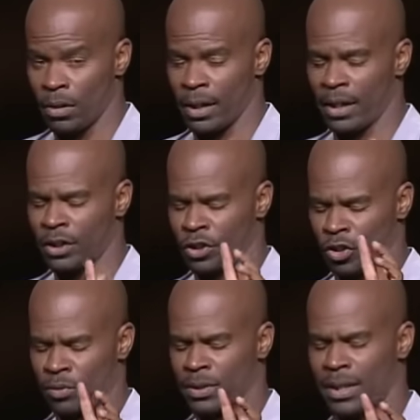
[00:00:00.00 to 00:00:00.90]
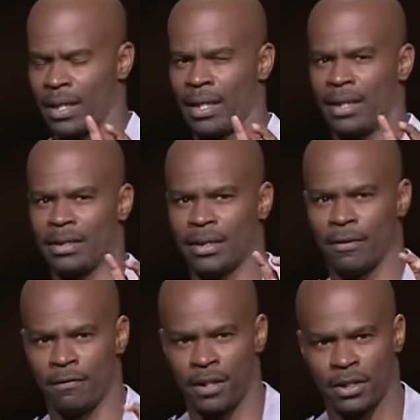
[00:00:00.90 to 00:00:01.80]
Okay, circumcised
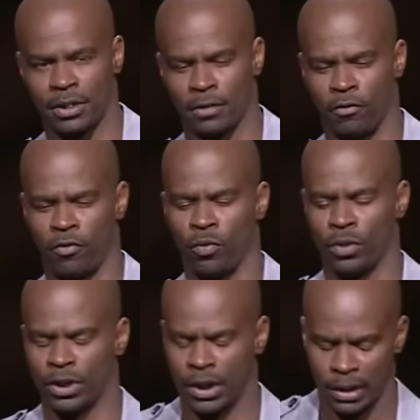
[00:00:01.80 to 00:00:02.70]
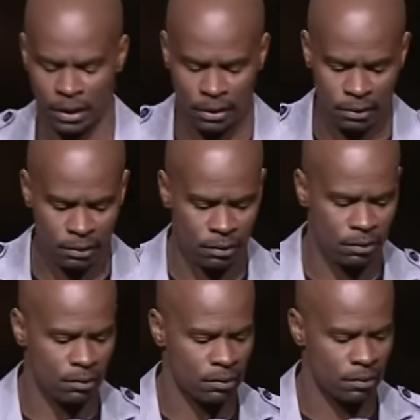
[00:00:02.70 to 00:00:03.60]
in the flesh of the foreskin.
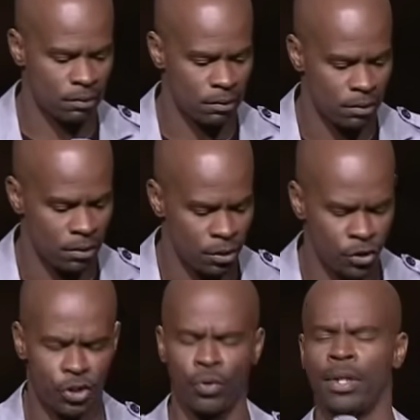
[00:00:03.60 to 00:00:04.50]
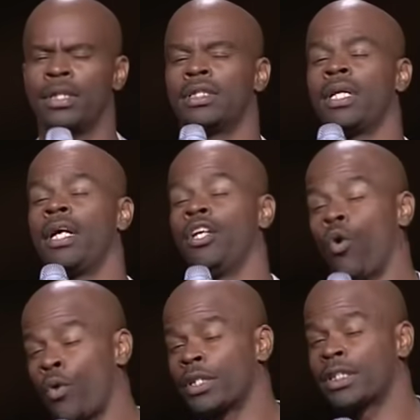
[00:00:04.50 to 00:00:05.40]
You sure didn't say
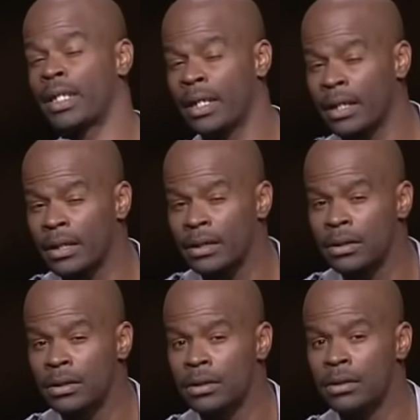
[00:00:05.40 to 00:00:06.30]
your skin?